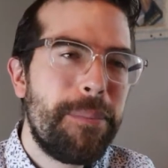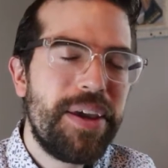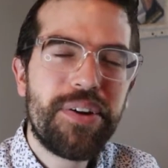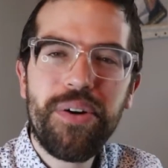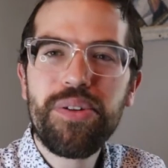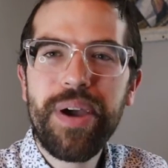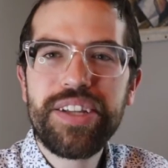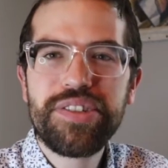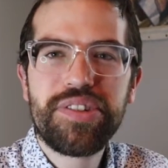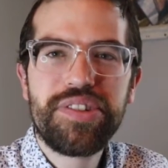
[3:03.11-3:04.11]
pick all the
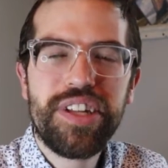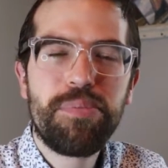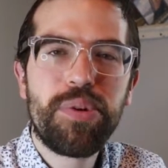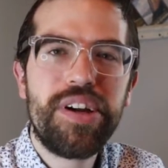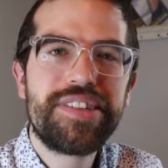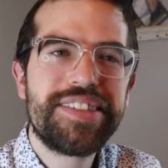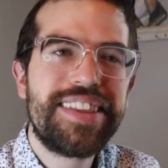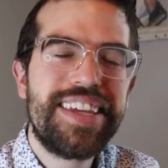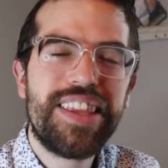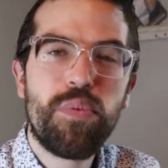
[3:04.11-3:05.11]
Manchester City players, because I
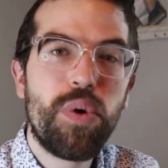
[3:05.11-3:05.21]
think they